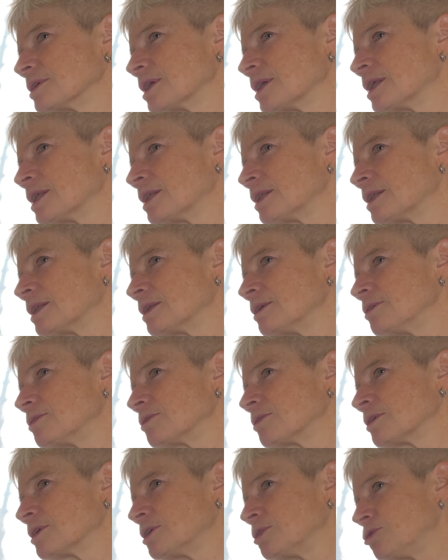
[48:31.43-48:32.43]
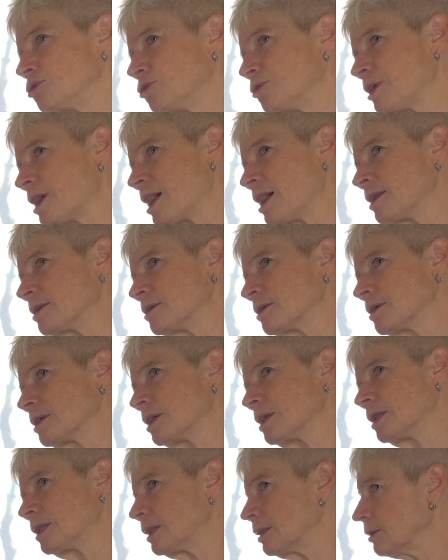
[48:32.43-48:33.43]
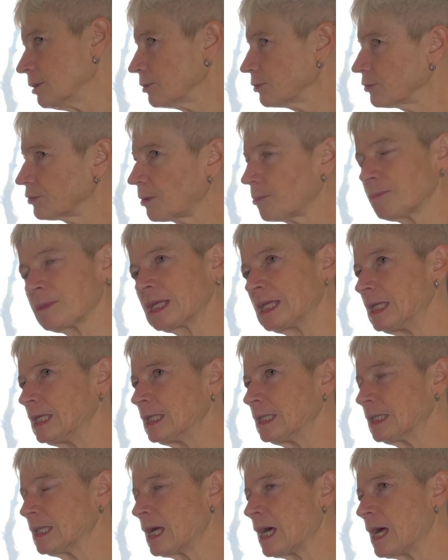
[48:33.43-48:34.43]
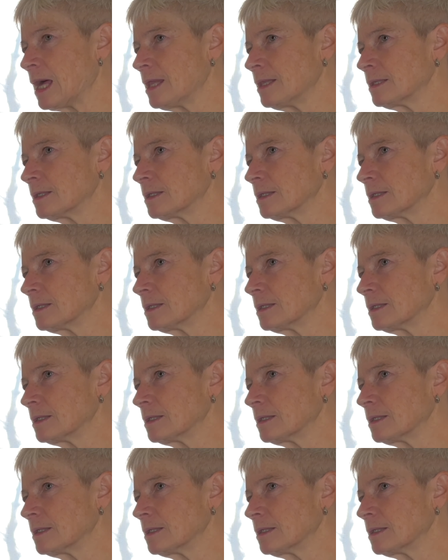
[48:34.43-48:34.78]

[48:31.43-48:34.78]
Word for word: And so you do that, and there's something in that.